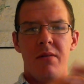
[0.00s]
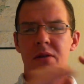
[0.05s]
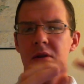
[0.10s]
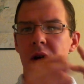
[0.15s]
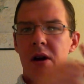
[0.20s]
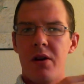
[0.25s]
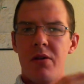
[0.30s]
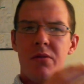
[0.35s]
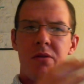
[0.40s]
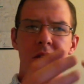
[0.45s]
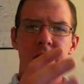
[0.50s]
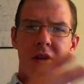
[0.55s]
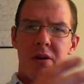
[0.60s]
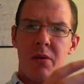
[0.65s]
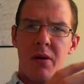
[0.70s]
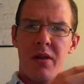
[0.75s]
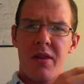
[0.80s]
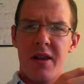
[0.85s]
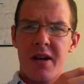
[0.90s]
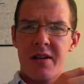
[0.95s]
I knew that there
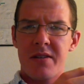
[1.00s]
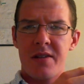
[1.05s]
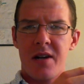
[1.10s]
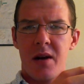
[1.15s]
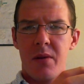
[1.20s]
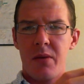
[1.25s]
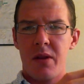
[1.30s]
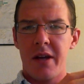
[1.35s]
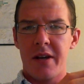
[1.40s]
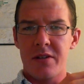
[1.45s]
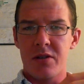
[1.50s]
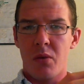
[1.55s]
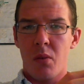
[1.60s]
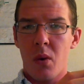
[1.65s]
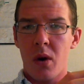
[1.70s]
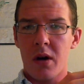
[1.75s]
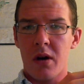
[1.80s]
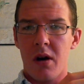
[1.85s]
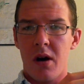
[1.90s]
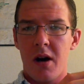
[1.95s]
were things that I would like to
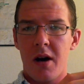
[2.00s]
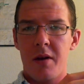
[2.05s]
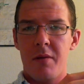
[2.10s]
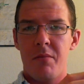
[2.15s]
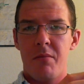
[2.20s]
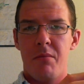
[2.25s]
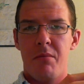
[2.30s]
work on,